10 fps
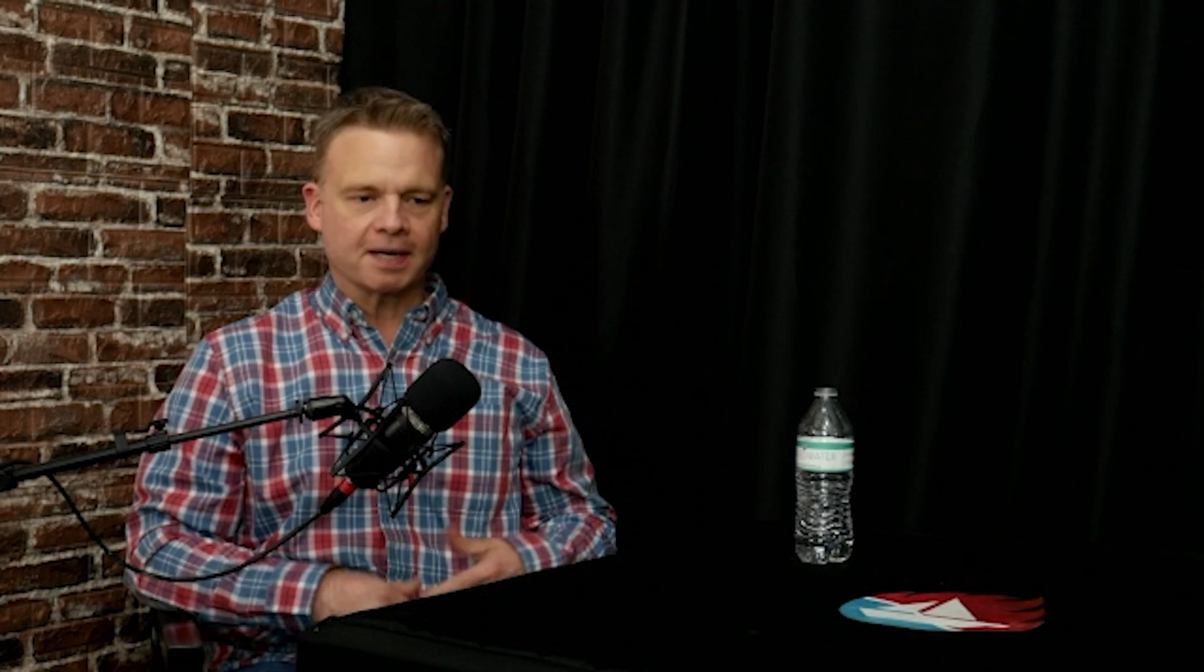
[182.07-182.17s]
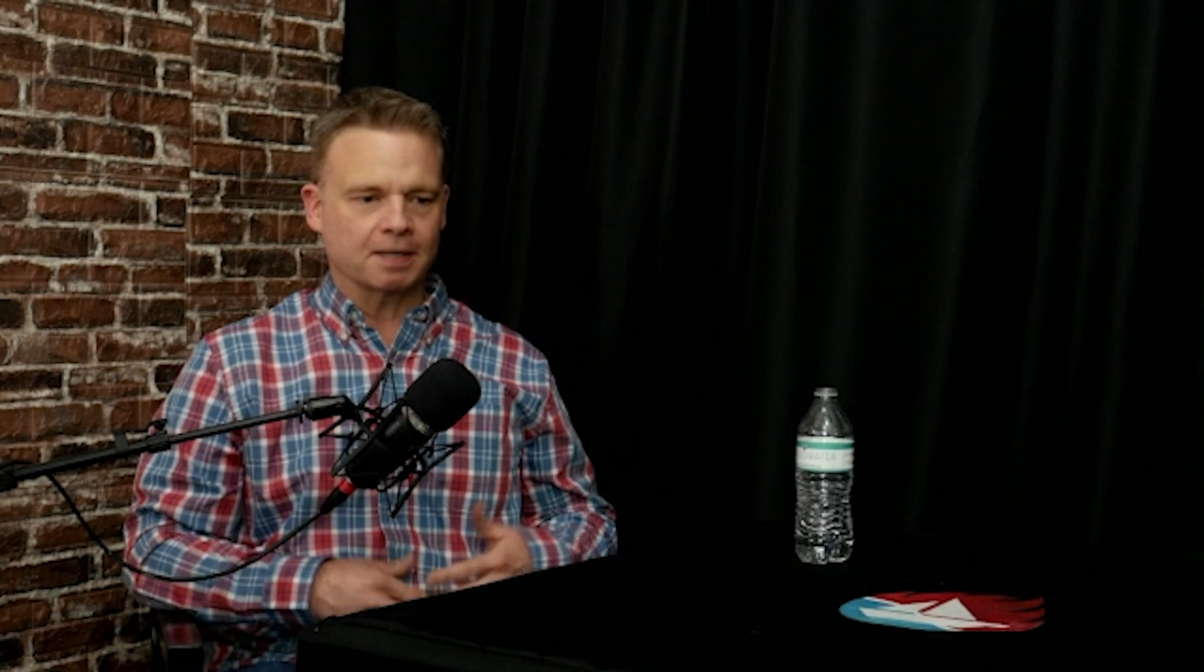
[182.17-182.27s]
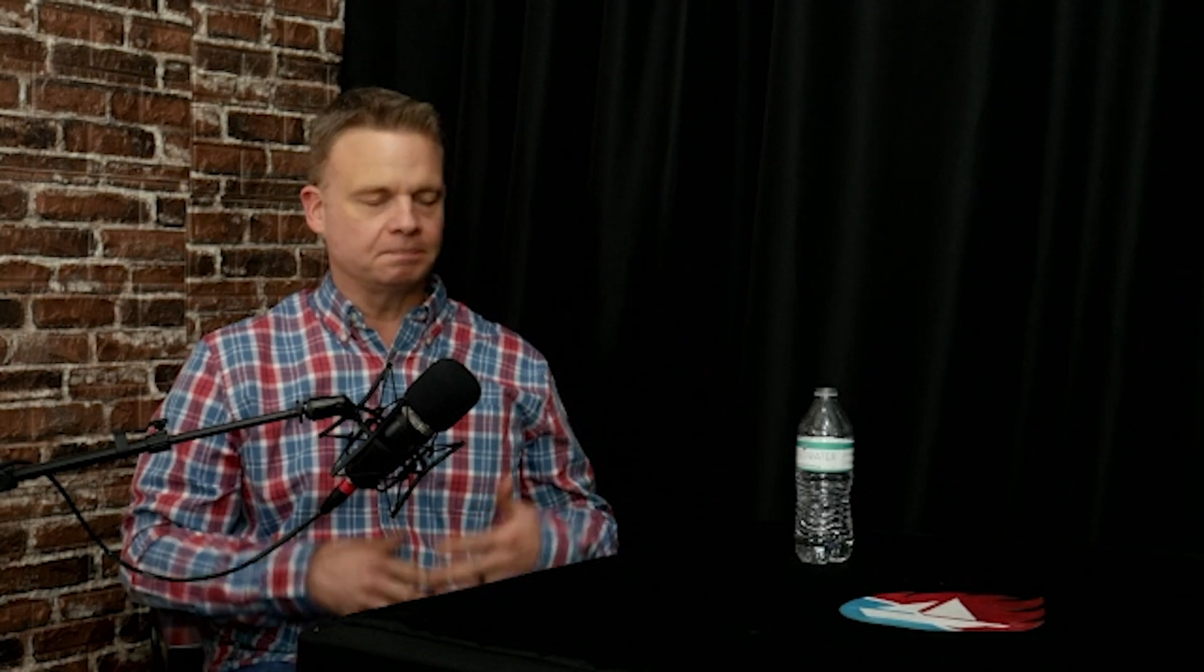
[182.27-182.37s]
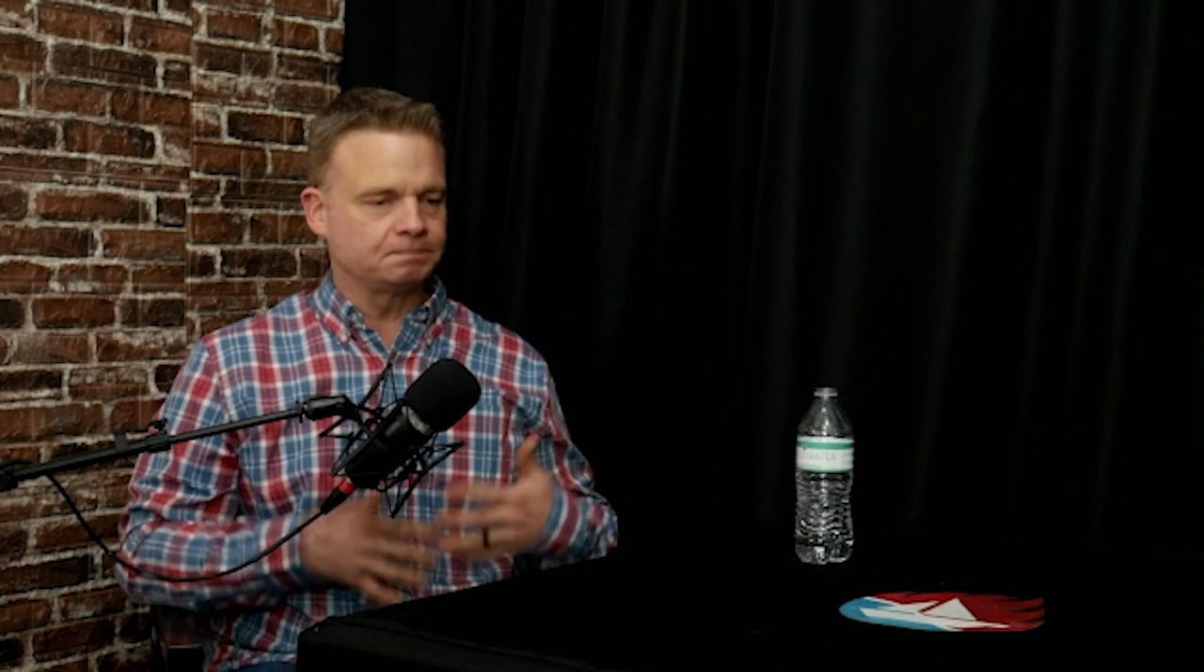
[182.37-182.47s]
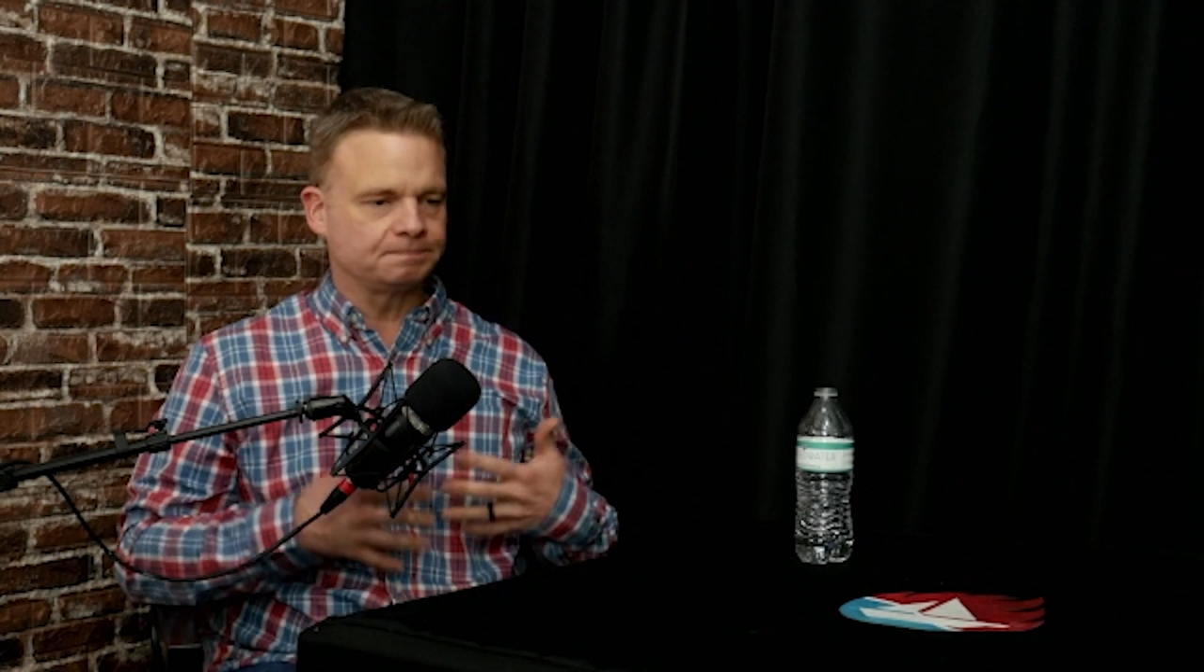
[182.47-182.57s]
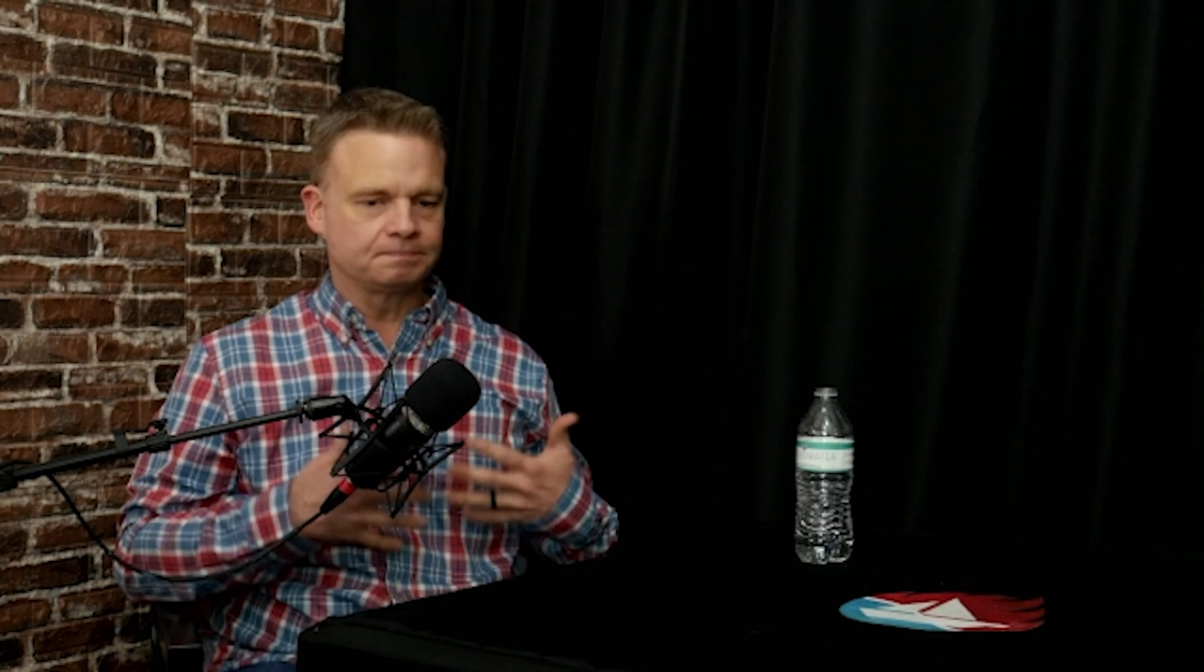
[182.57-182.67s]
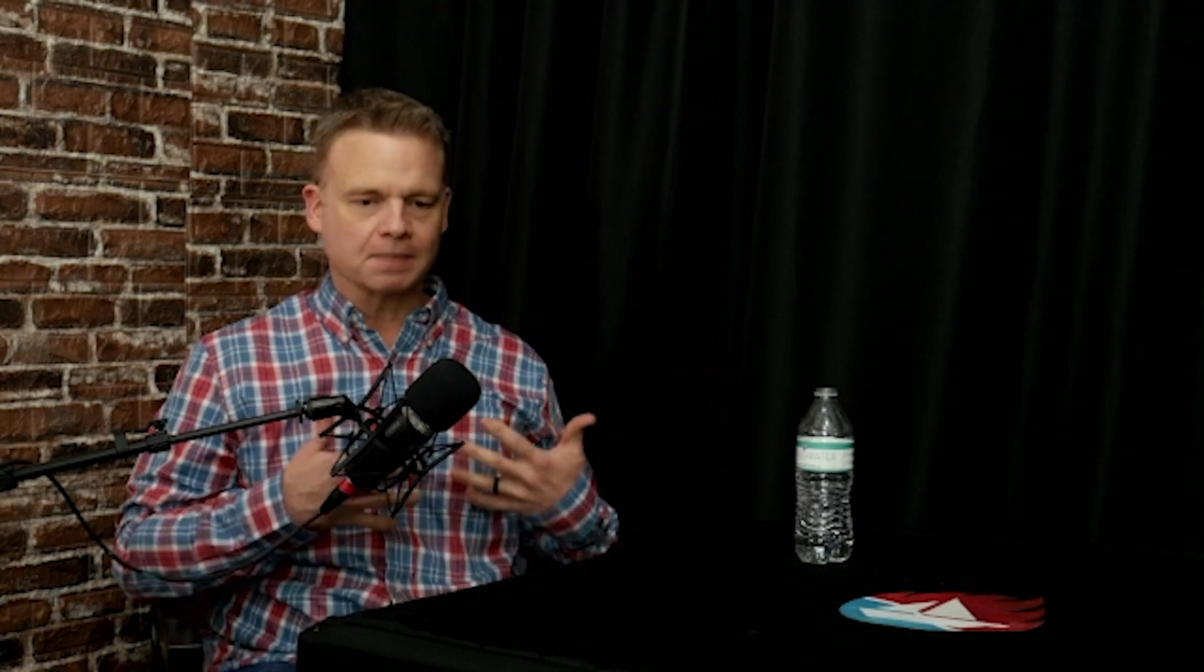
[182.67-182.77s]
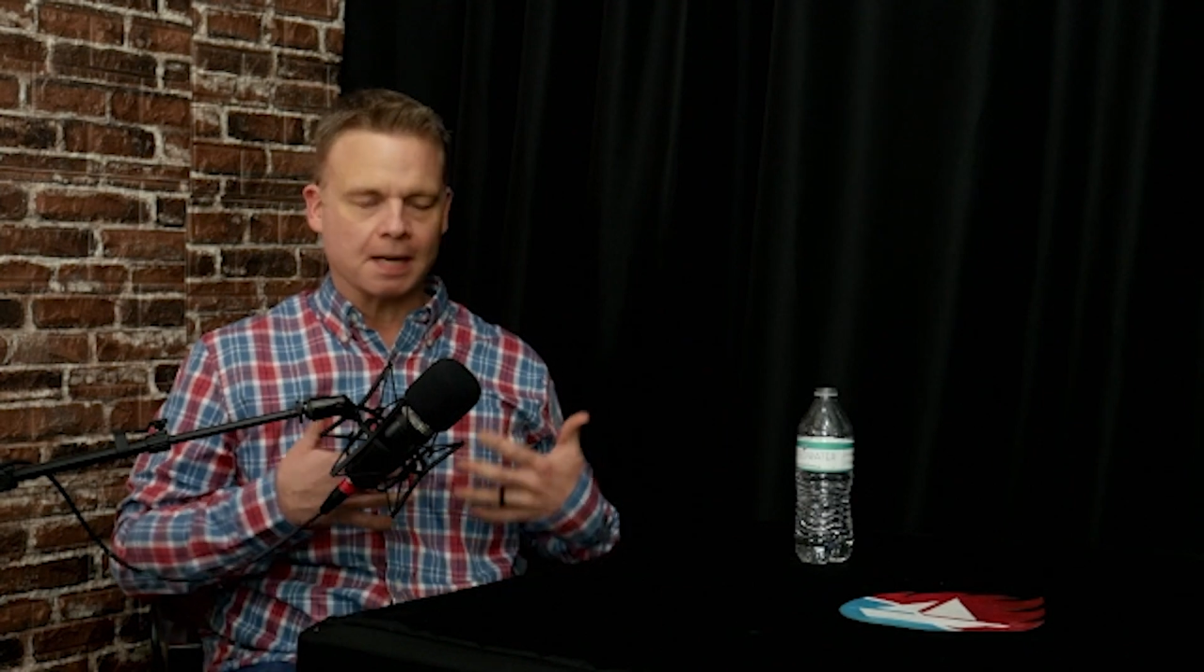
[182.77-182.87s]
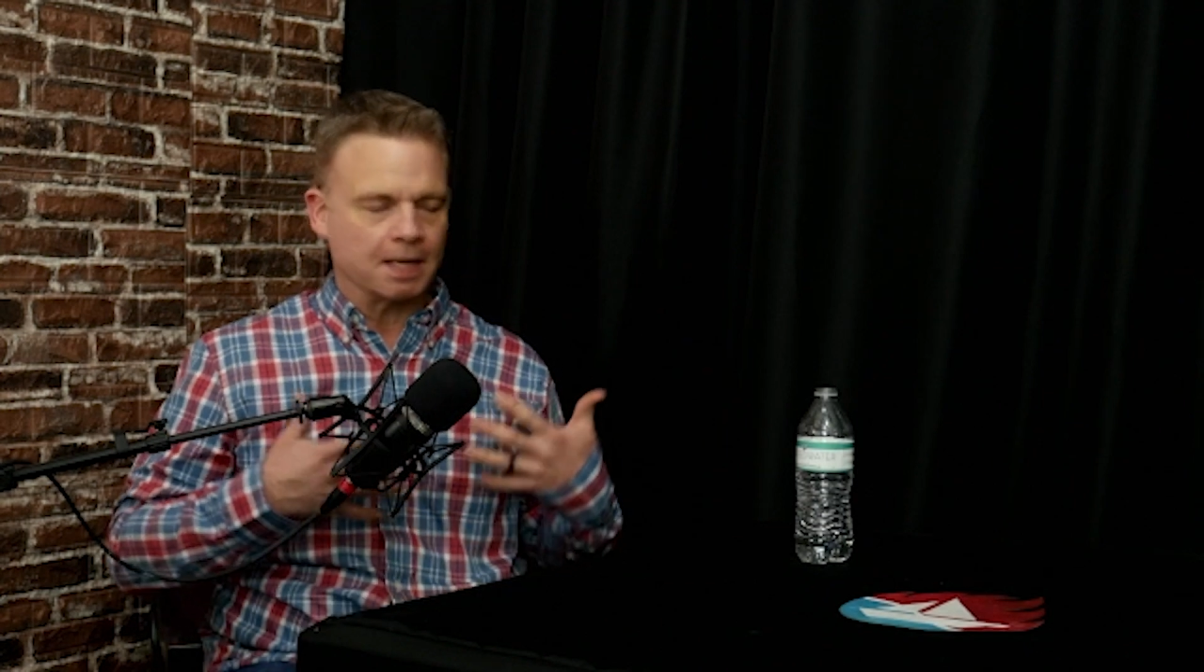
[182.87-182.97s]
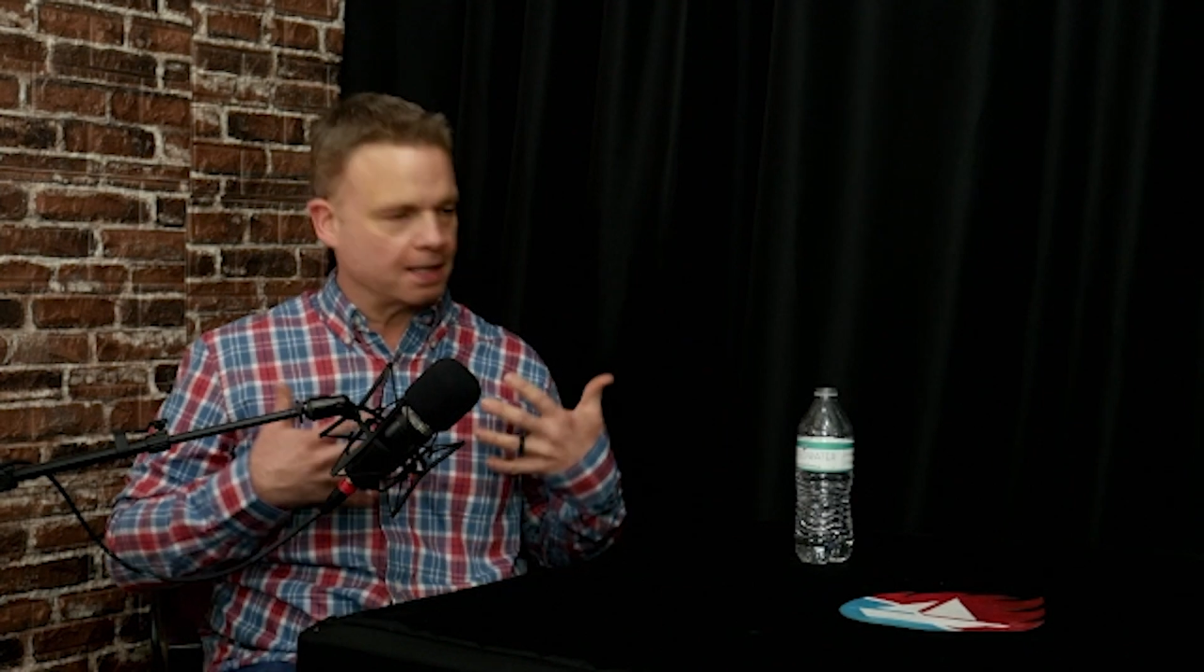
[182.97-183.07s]

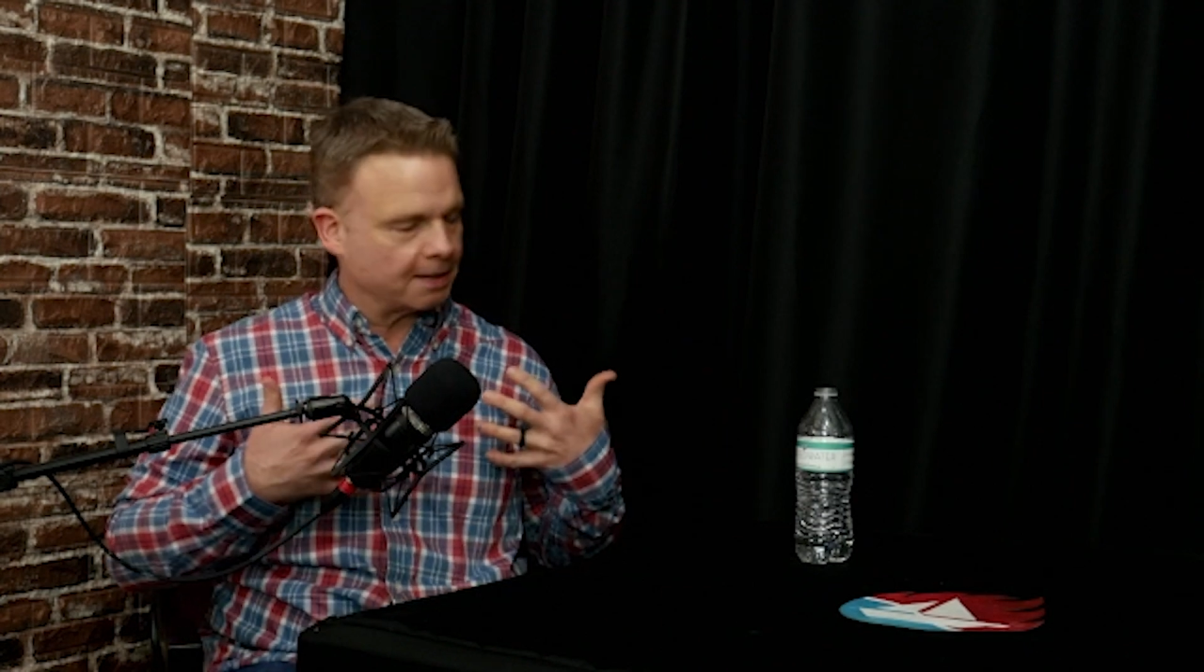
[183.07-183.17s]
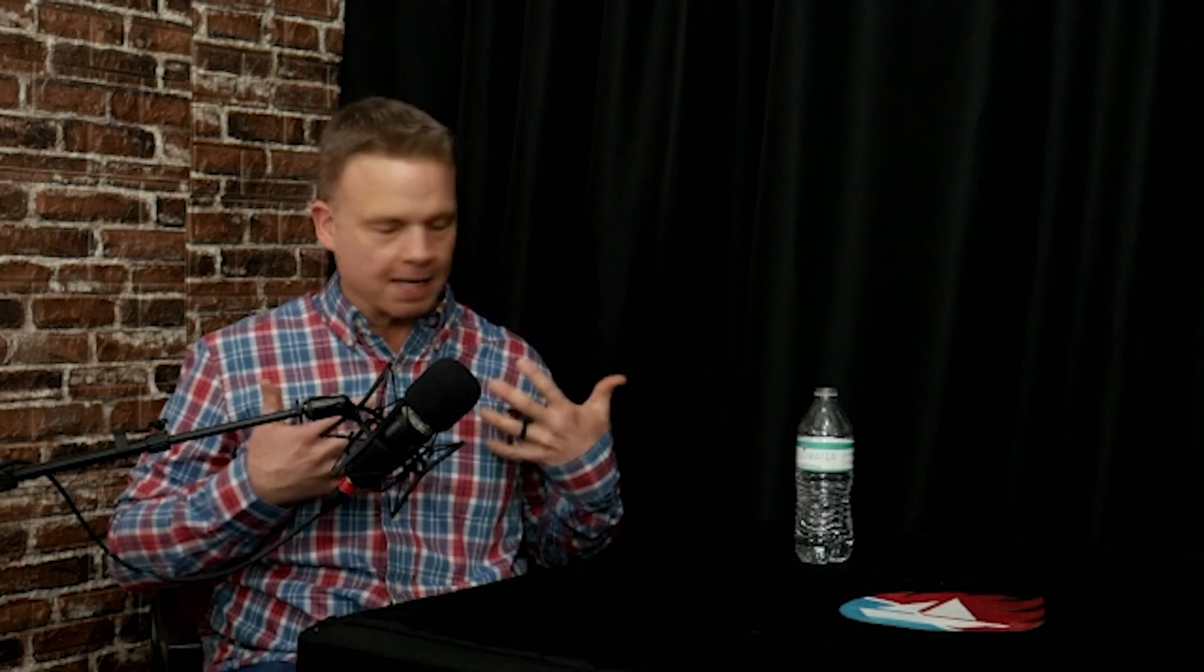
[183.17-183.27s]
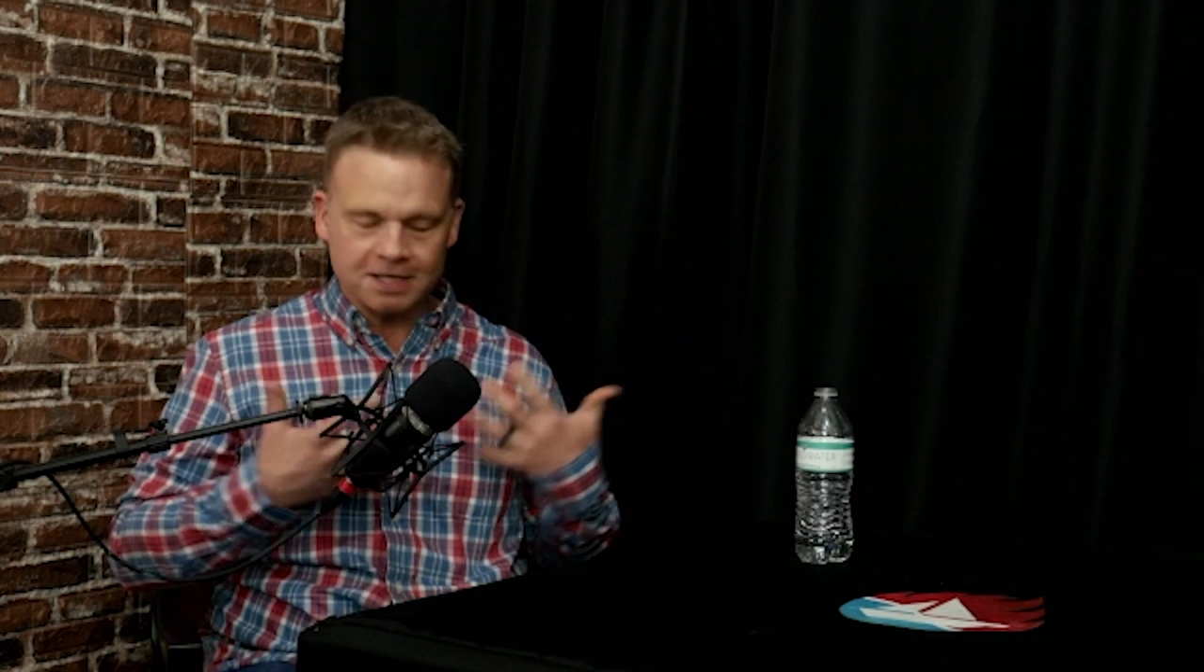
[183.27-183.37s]
I